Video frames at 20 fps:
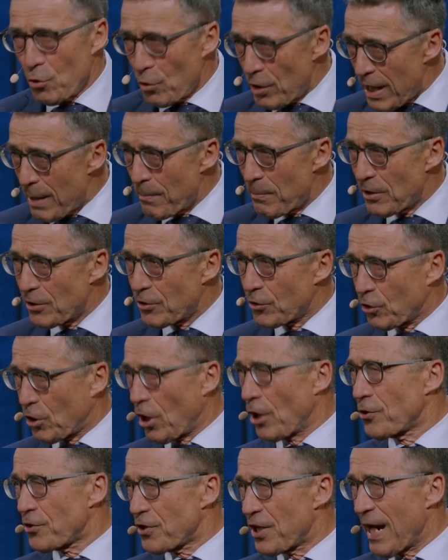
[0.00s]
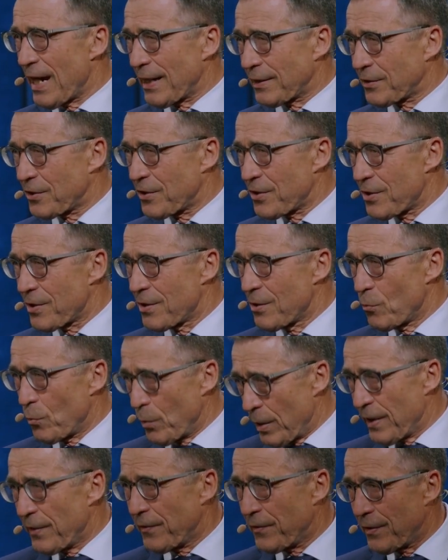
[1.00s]
limit contacts
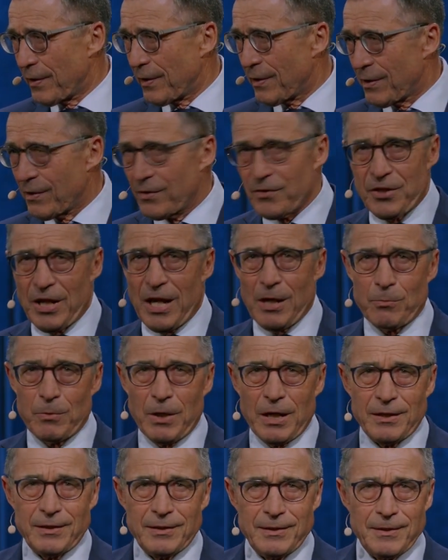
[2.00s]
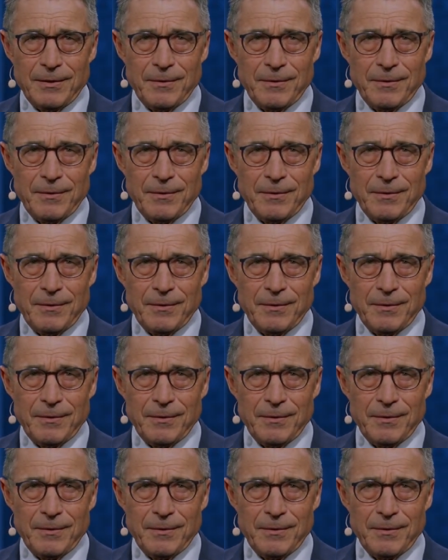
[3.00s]
with Taiwan.